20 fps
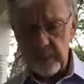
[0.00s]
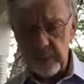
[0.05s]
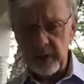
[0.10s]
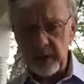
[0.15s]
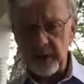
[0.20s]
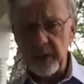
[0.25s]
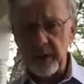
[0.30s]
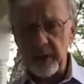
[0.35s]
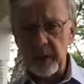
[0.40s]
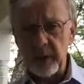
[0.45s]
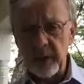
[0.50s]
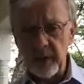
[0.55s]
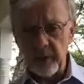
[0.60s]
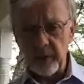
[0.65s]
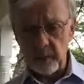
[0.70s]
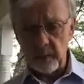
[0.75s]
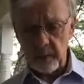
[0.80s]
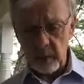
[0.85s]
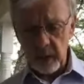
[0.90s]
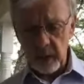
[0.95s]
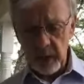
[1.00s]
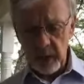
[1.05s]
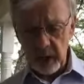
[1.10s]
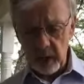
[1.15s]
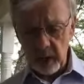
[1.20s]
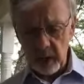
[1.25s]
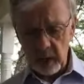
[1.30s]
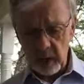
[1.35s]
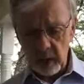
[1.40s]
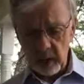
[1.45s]
This unleavened
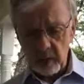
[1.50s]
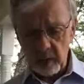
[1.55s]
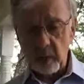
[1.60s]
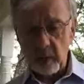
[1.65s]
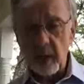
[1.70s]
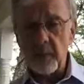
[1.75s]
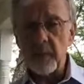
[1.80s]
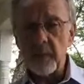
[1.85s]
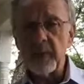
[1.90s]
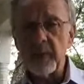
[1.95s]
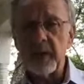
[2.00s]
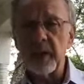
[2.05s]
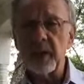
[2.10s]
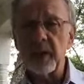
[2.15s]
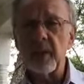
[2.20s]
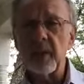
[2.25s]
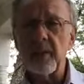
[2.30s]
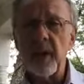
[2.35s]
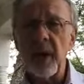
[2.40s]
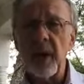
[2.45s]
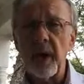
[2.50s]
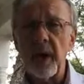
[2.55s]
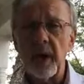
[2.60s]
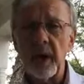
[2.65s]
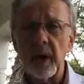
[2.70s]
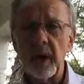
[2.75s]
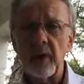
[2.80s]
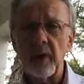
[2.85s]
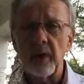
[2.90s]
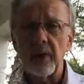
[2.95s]
bread represents the
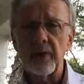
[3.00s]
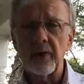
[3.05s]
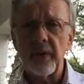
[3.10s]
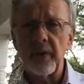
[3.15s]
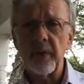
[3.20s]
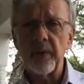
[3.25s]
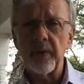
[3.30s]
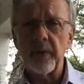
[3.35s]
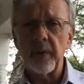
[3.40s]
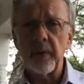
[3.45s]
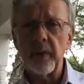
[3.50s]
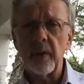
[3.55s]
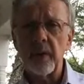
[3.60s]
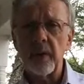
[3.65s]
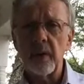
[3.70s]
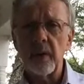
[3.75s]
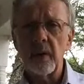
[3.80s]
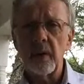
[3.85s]
body, the suffering